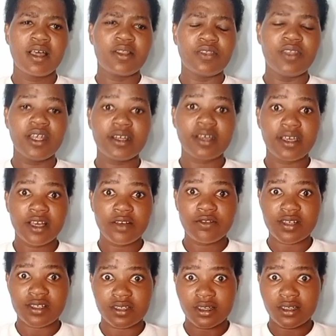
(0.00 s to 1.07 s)
Then
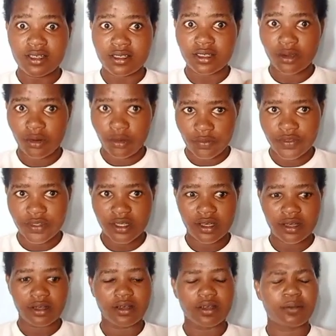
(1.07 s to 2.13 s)
Caiaphas rent his clothes
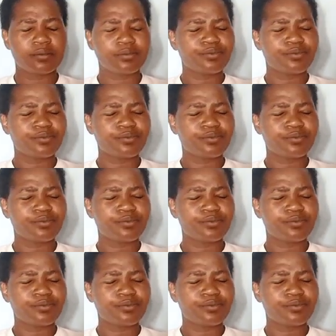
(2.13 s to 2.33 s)
and